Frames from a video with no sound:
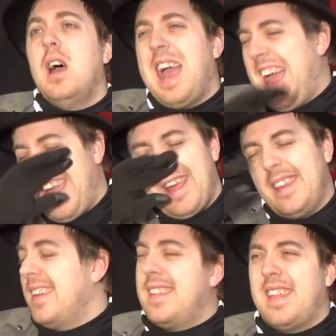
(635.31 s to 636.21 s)
and
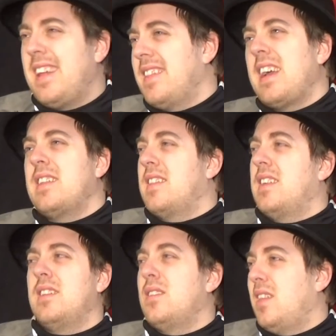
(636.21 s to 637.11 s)
that
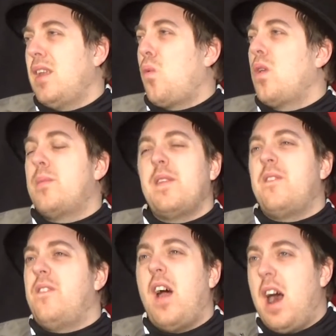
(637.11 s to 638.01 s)
it would have been
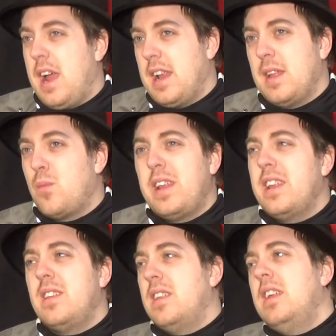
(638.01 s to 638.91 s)
fine, and we
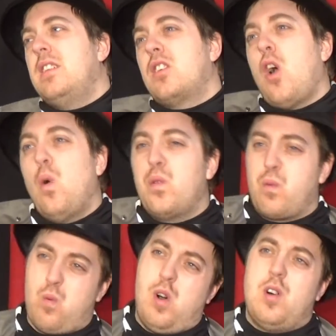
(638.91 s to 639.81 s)
didn't need to go
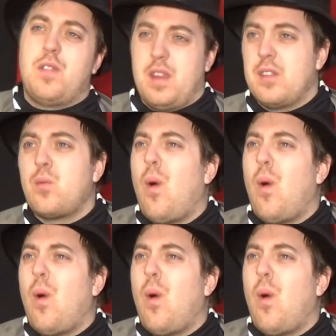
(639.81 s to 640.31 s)
through all this.